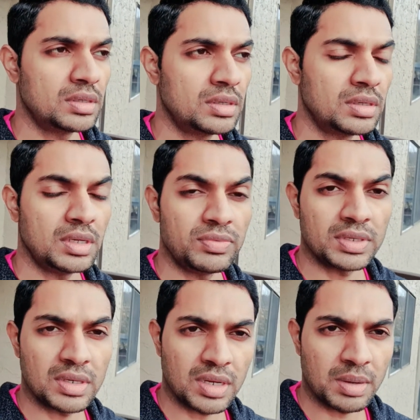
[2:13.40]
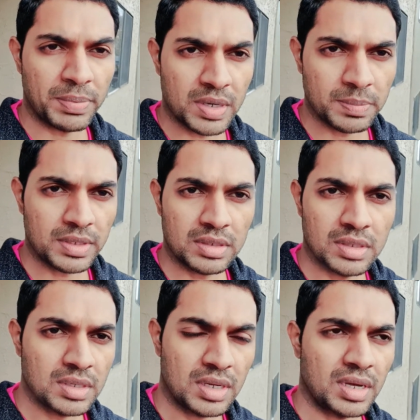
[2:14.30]
living in an apartment,
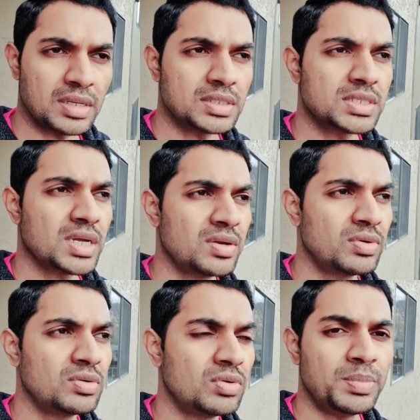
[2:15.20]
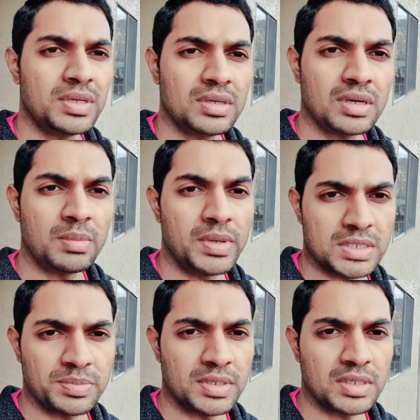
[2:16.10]
and the second one would be a
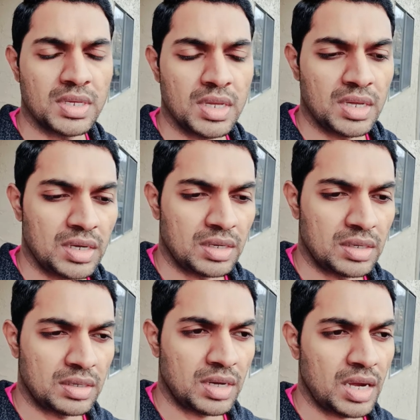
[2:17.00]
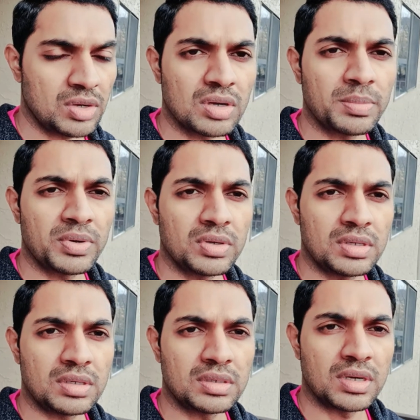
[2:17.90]
basement. I'll talk about
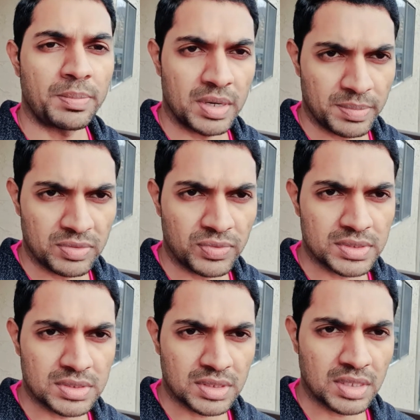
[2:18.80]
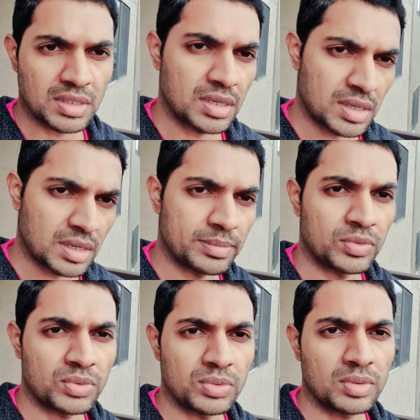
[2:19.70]
apartment first, and then I'll
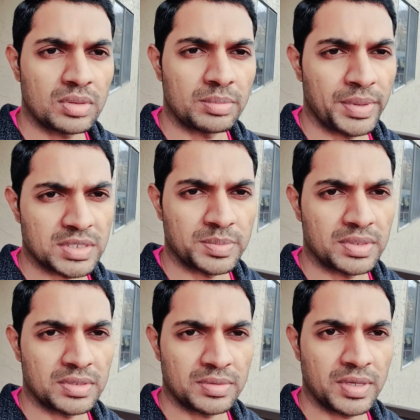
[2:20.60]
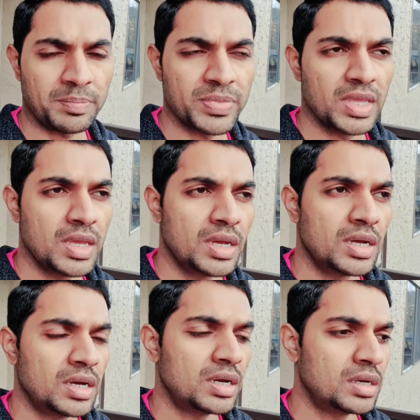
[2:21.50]
move to basement. Yeah.
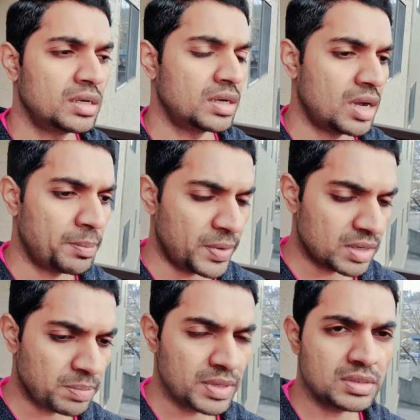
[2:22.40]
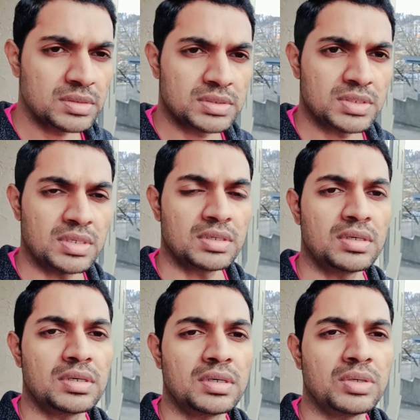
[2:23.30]
Apartments
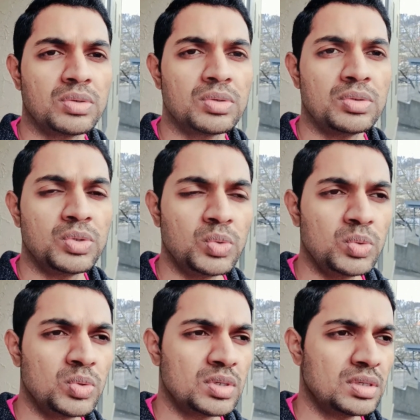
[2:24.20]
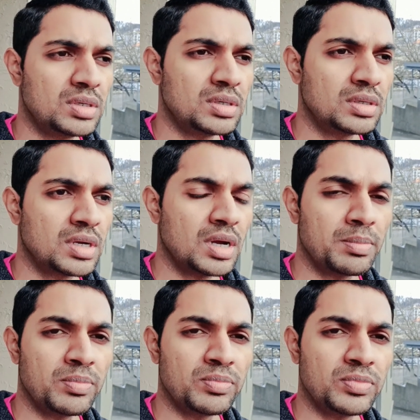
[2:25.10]
do
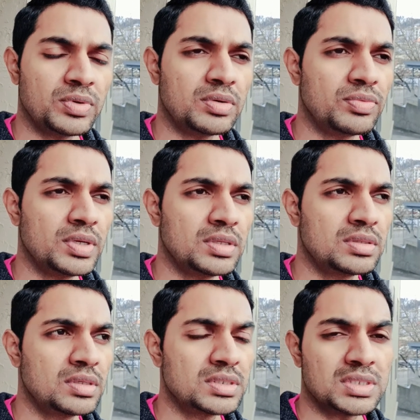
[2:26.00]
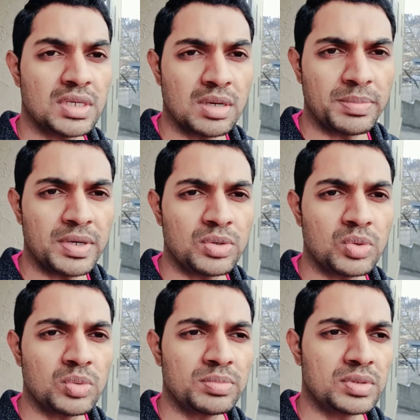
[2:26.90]
come with a single
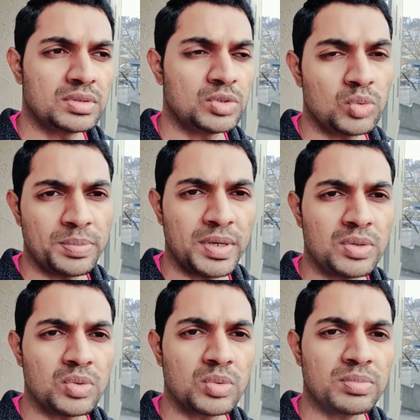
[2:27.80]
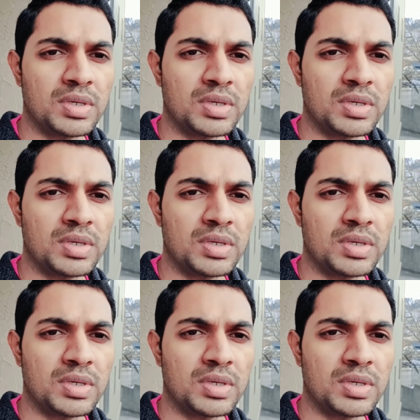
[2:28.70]
bedroom, two bedroom,